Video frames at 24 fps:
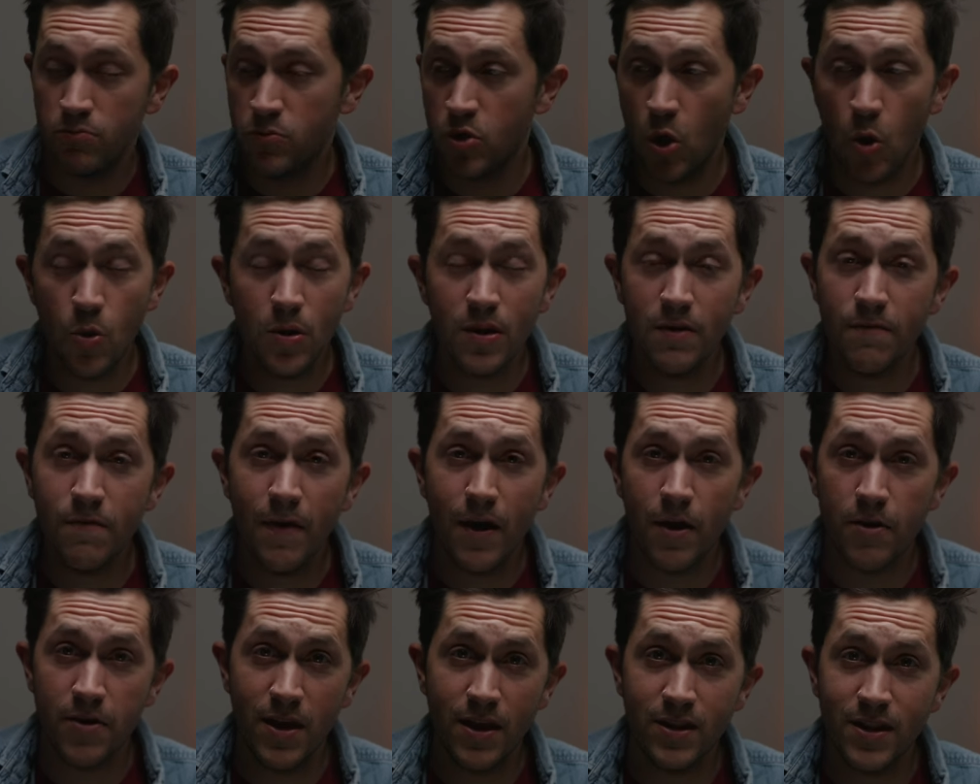totally
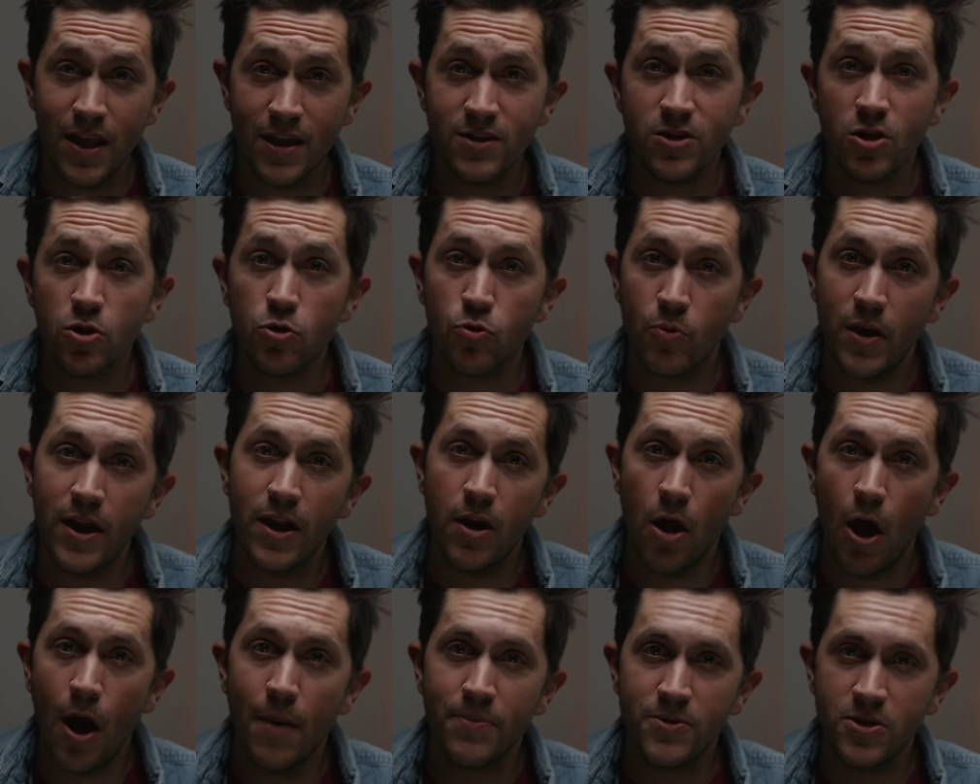fair. That's a great
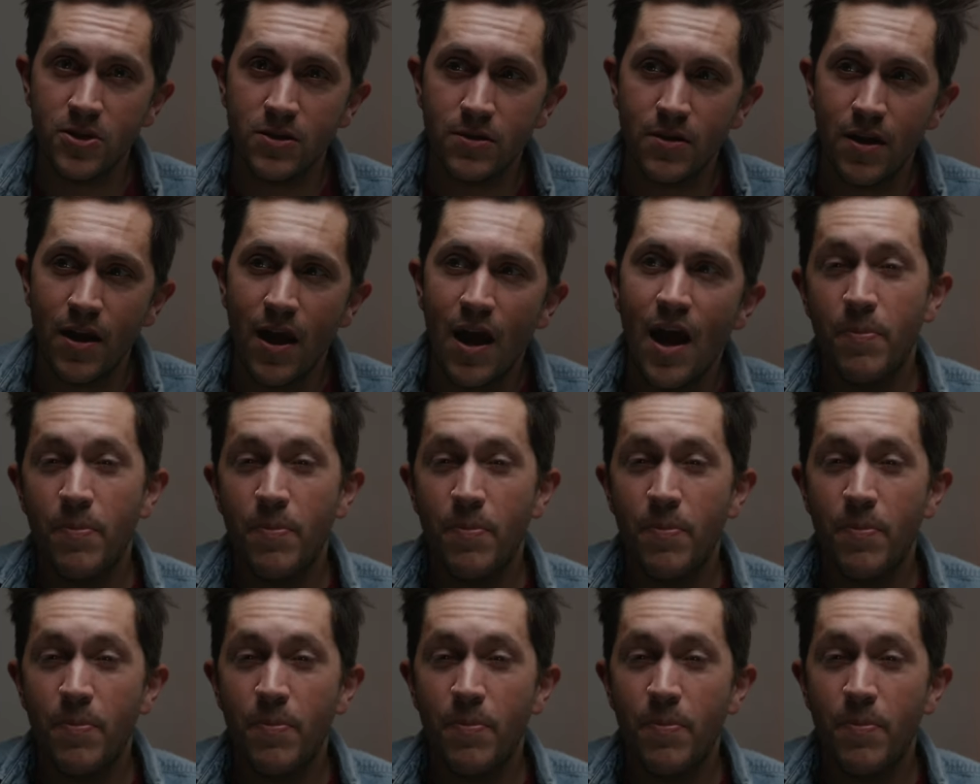option.